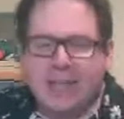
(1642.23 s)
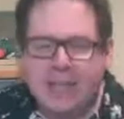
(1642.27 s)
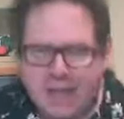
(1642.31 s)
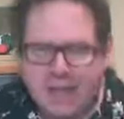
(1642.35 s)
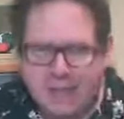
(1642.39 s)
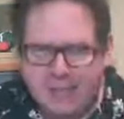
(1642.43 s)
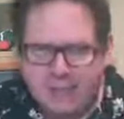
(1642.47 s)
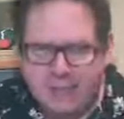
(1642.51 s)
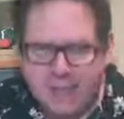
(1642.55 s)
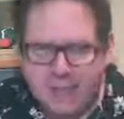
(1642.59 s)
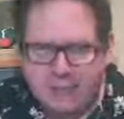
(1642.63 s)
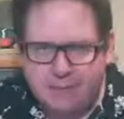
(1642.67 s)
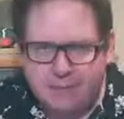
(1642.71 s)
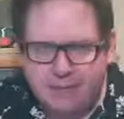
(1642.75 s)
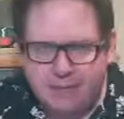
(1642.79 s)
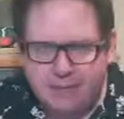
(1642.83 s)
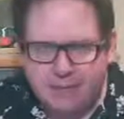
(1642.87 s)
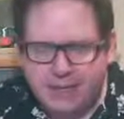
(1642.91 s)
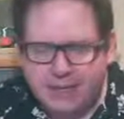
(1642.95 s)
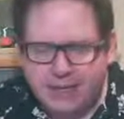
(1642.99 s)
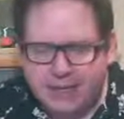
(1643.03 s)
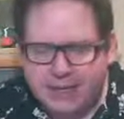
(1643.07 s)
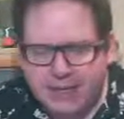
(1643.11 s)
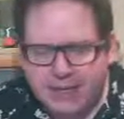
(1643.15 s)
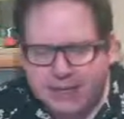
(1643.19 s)
Type of
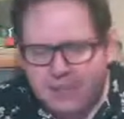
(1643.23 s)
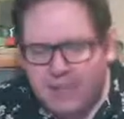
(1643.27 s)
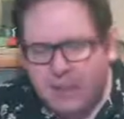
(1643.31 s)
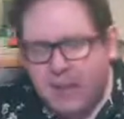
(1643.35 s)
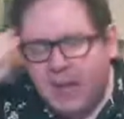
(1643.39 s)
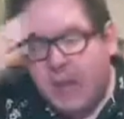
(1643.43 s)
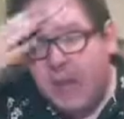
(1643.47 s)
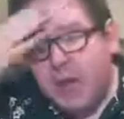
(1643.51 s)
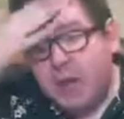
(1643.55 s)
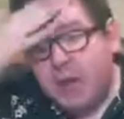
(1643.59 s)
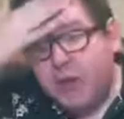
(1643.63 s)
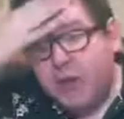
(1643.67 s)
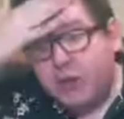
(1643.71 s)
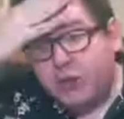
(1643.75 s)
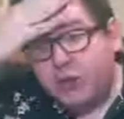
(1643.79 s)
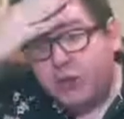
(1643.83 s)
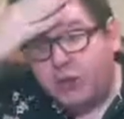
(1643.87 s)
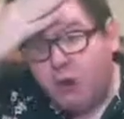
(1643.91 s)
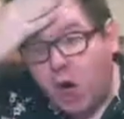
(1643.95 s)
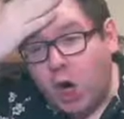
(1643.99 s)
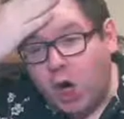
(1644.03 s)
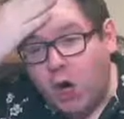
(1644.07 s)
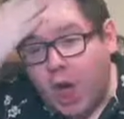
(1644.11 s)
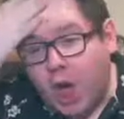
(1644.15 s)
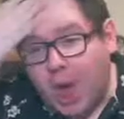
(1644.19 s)
shit.
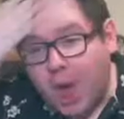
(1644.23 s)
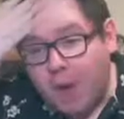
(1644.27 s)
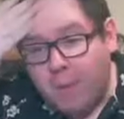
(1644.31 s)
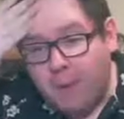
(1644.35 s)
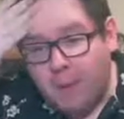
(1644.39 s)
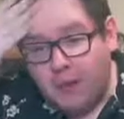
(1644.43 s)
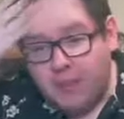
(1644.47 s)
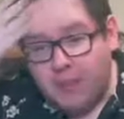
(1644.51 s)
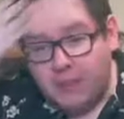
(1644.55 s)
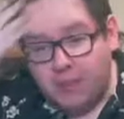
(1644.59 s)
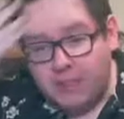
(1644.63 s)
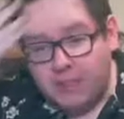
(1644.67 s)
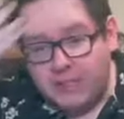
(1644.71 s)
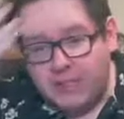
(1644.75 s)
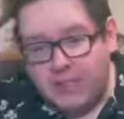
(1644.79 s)
John Arbuckle